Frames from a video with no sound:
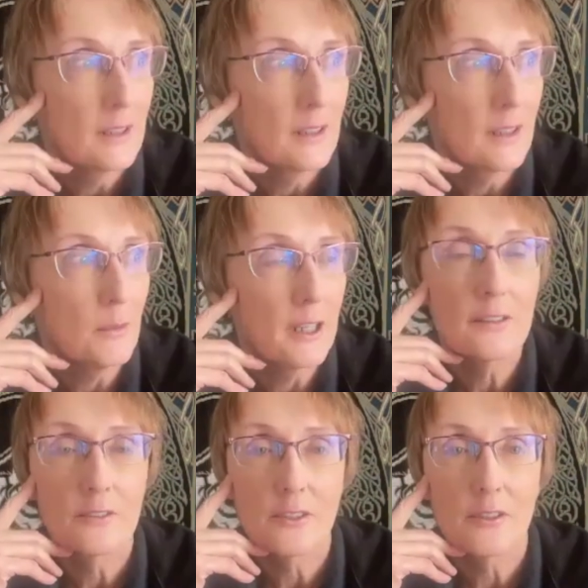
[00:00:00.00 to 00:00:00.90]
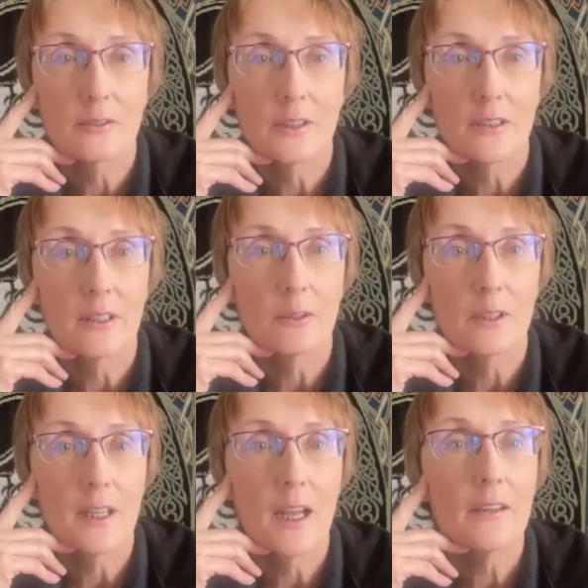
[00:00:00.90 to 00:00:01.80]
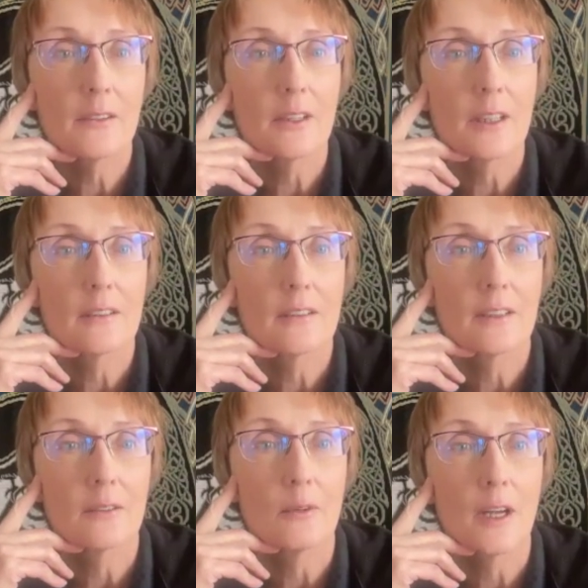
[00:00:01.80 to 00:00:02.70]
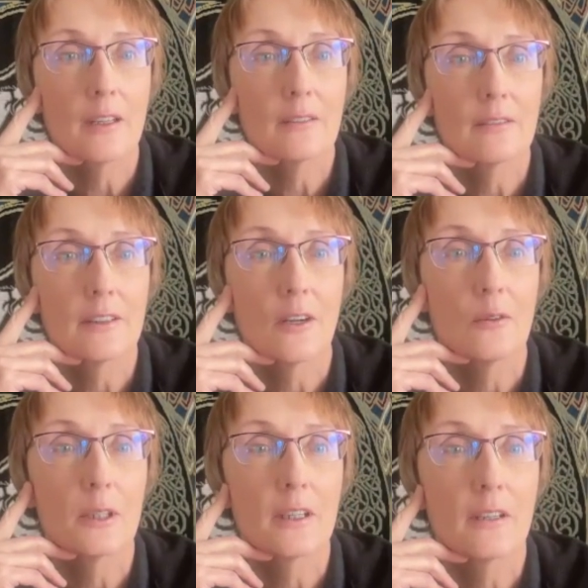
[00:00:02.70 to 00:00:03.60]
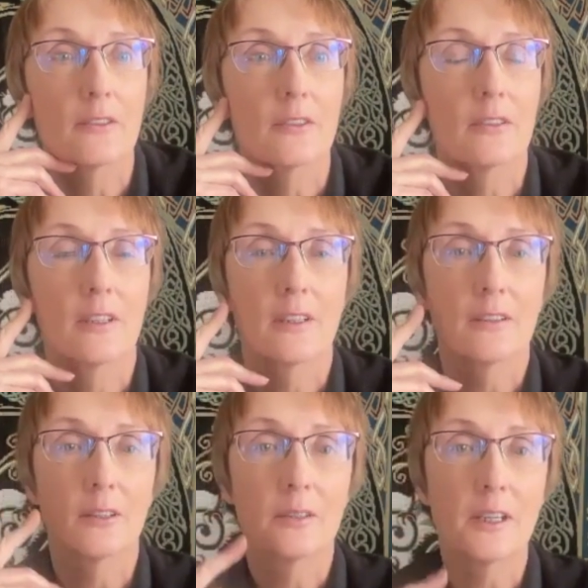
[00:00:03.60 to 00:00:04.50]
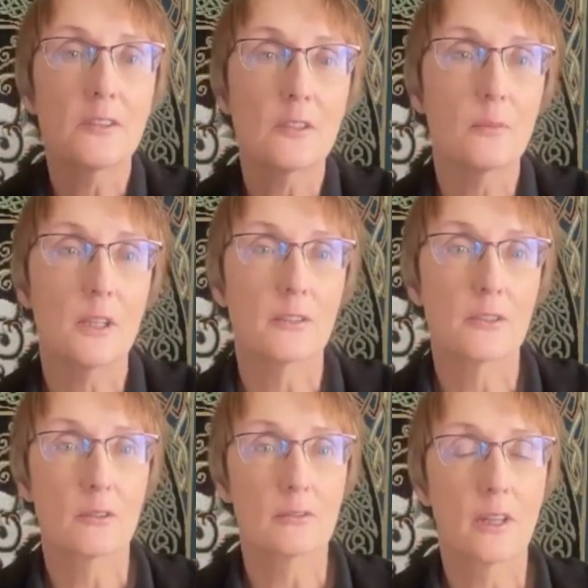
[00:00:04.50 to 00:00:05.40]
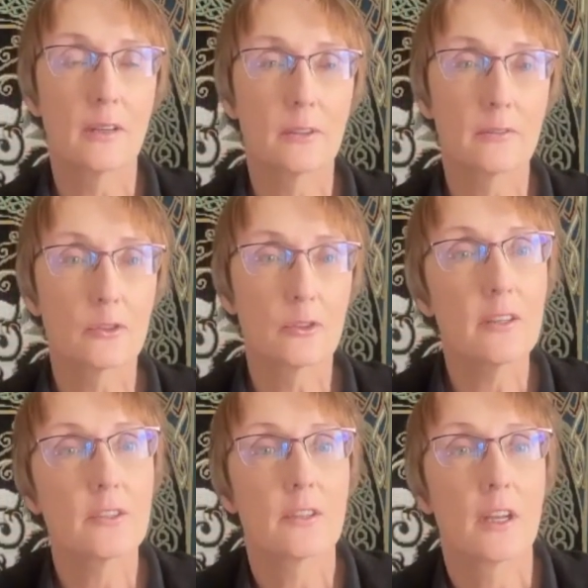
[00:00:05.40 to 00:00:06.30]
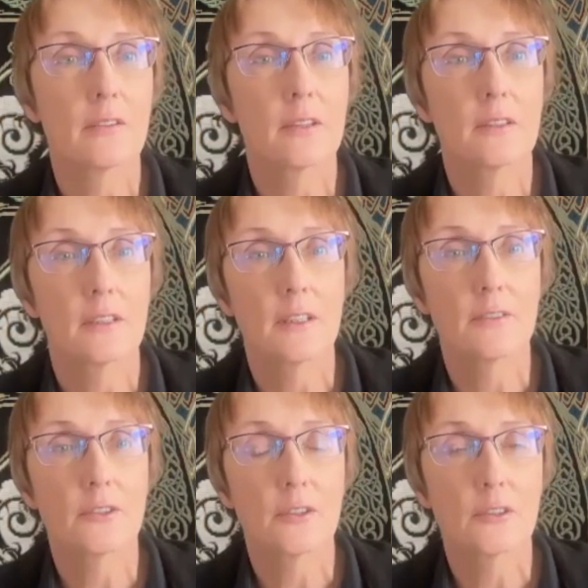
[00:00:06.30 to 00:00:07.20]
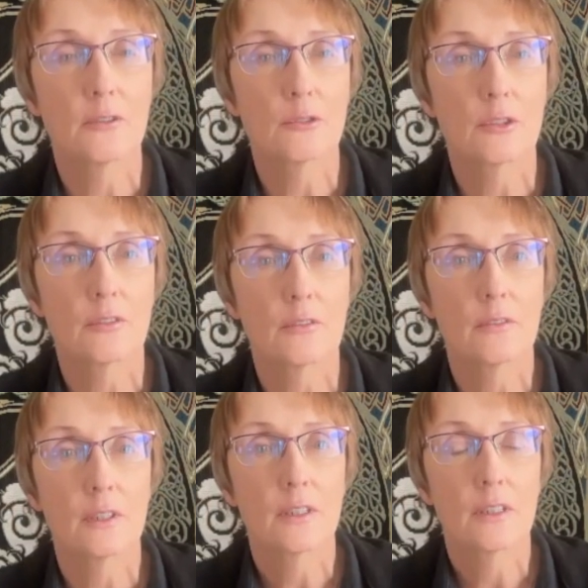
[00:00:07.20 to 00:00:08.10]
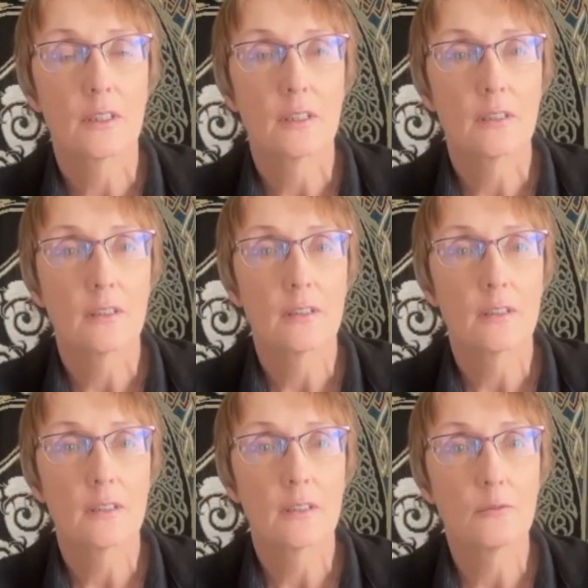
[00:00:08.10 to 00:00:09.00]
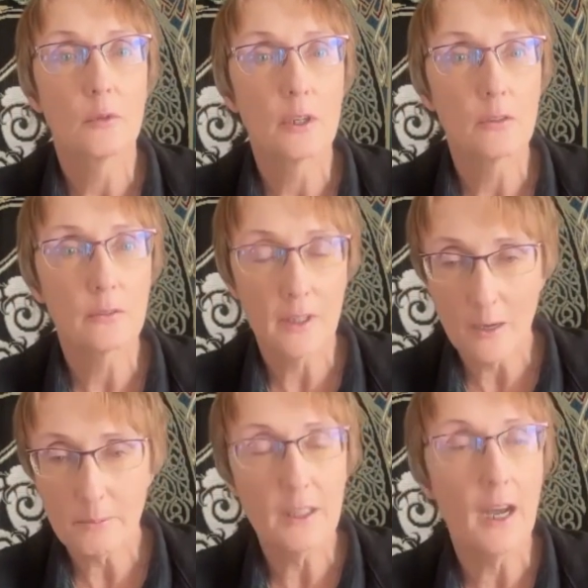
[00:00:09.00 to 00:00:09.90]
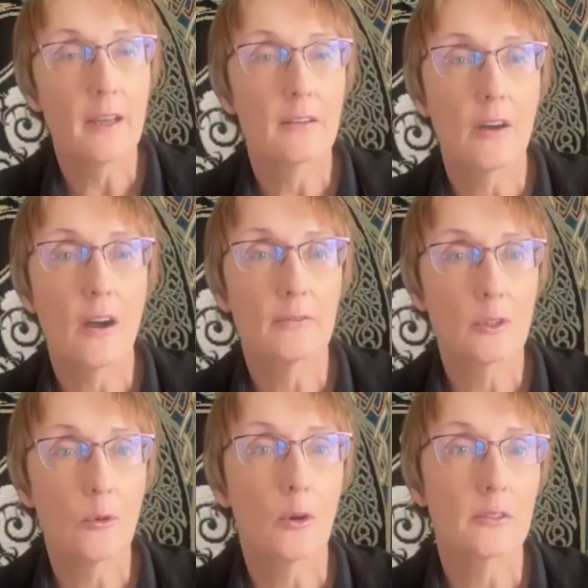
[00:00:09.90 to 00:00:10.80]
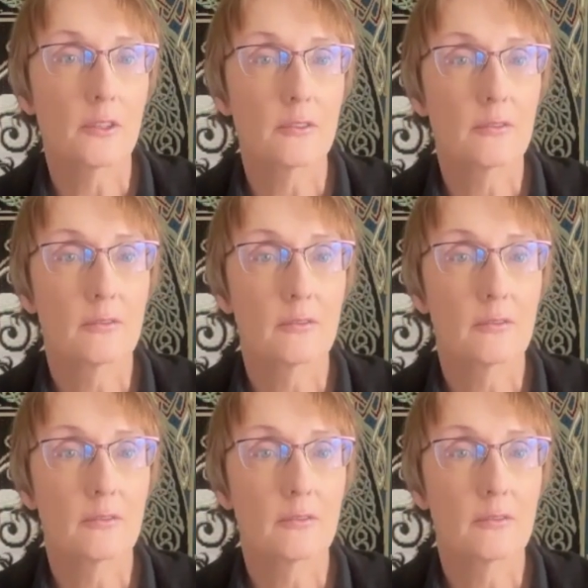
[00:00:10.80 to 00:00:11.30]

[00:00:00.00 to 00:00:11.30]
am I still dealing with a Catholic in a way? You know, because there needs to be a certain level of trust there that the institution will not be guided off course,